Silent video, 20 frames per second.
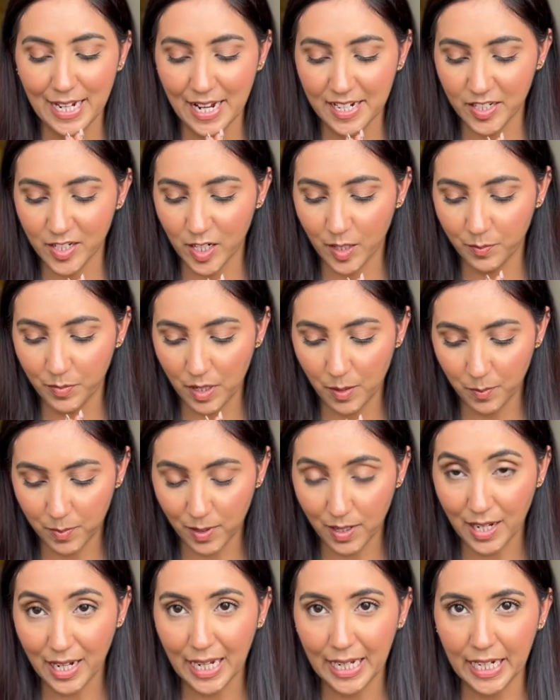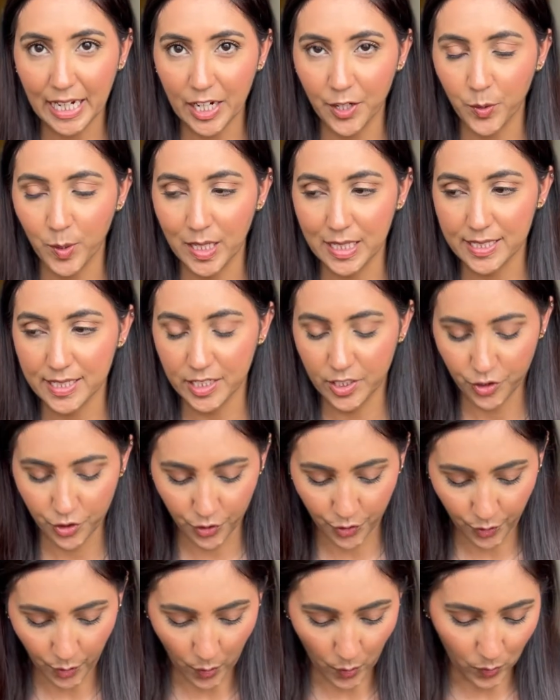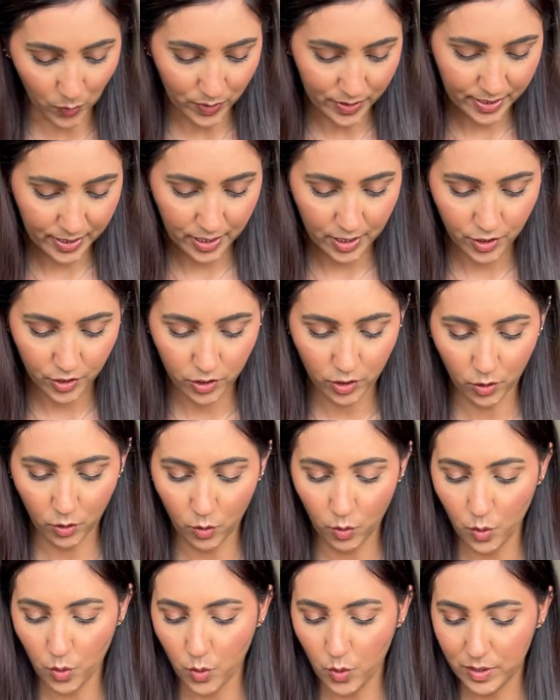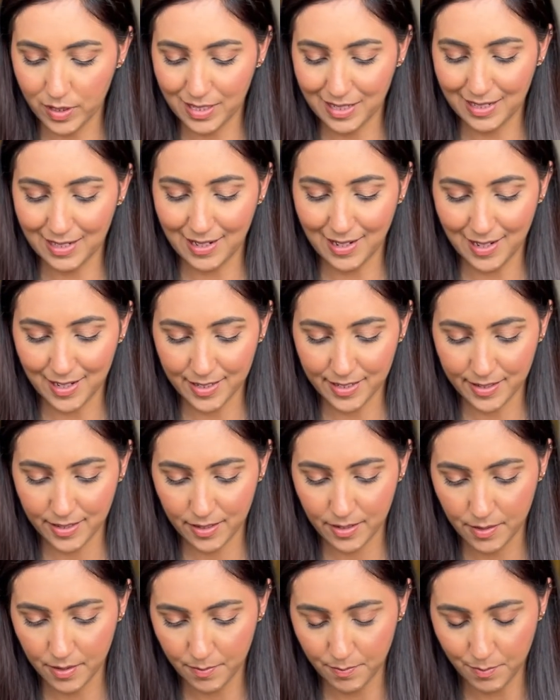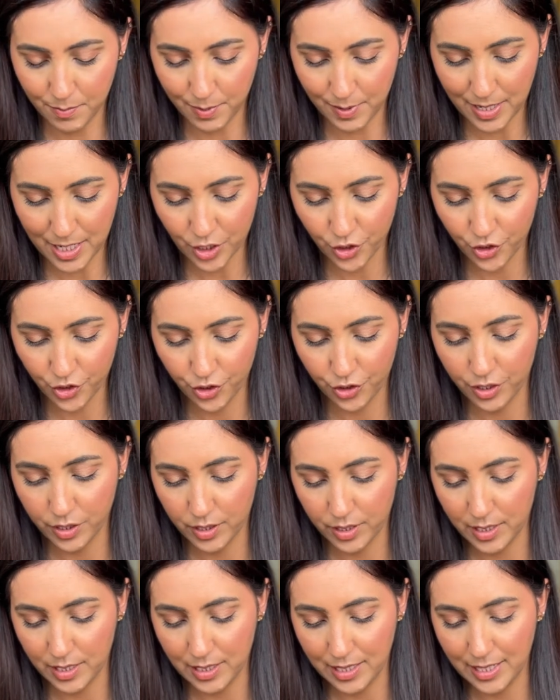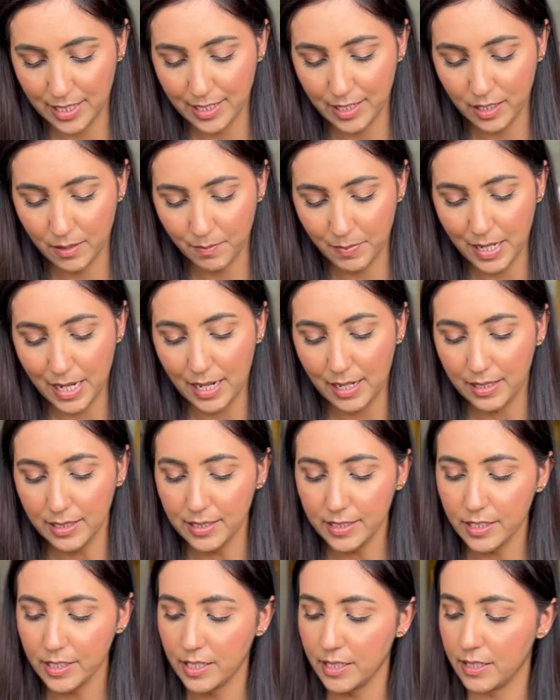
ended up applying iridescent rose so the last blush in the palette